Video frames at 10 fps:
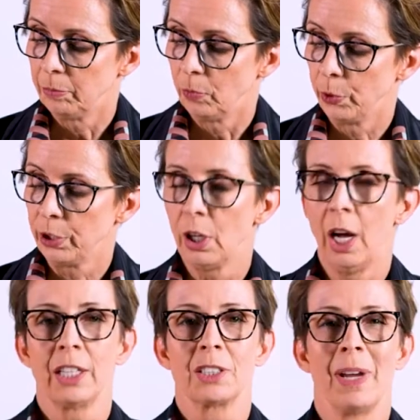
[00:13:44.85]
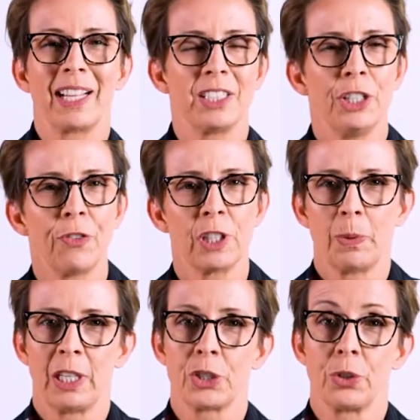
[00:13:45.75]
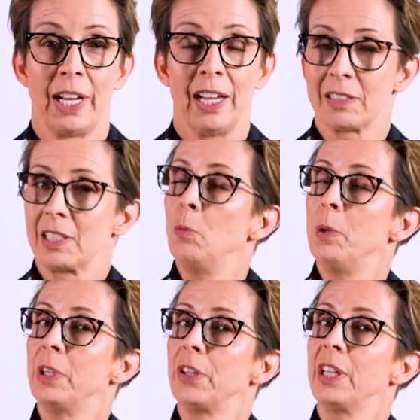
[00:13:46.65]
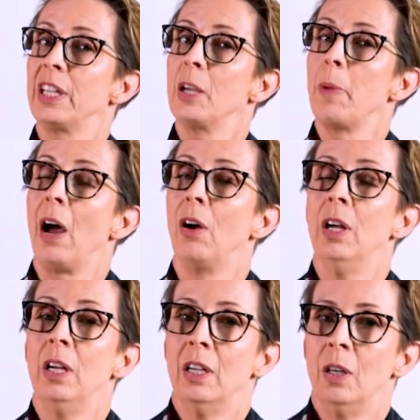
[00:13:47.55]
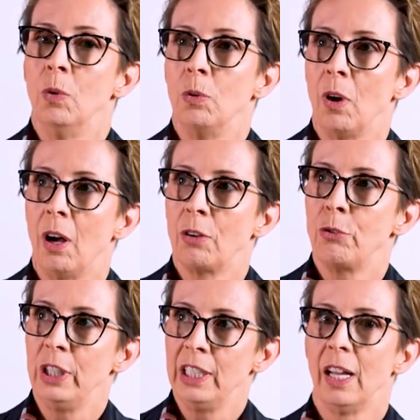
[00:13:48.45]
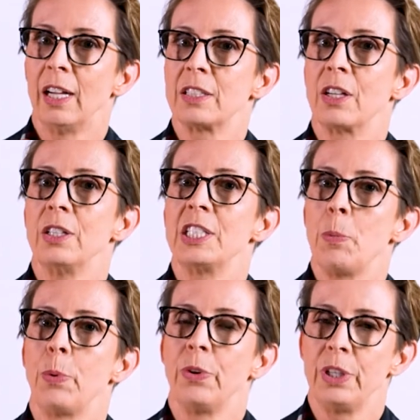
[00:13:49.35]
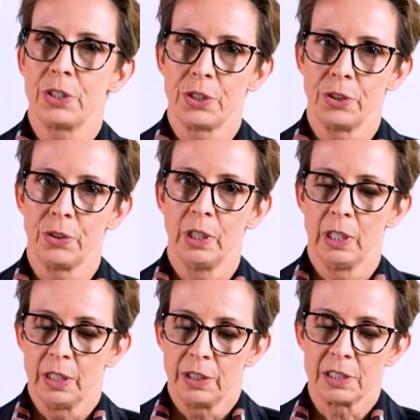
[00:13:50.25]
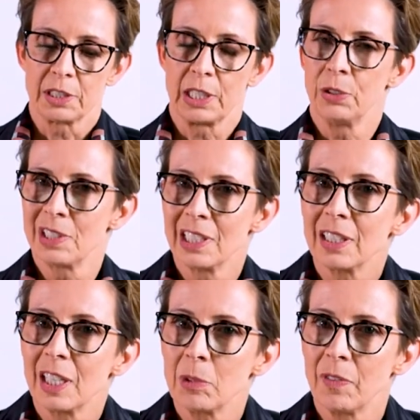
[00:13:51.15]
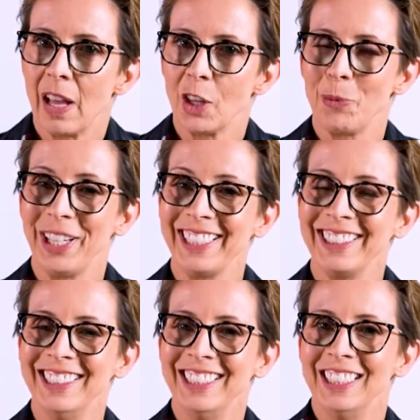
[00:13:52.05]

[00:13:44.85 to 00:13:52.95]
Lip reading: or you'd like to make a difference but unsure how, some women are thinking about, well, I'd really like to go deeper into this skill set that I'm developing.